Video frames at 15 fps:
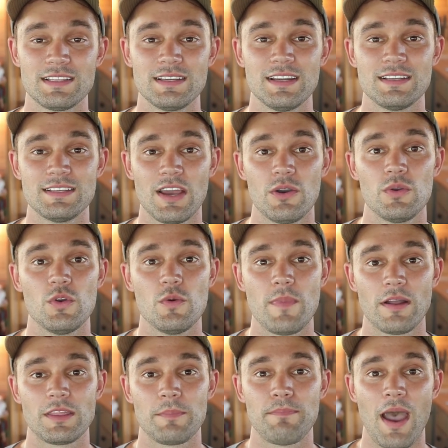gonna tell you
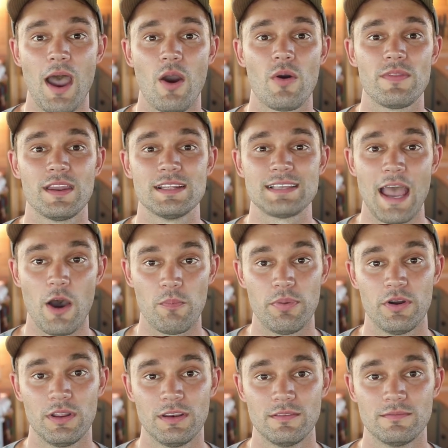about the power that it's
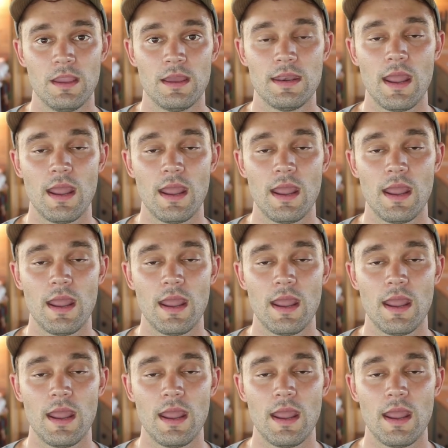outputting.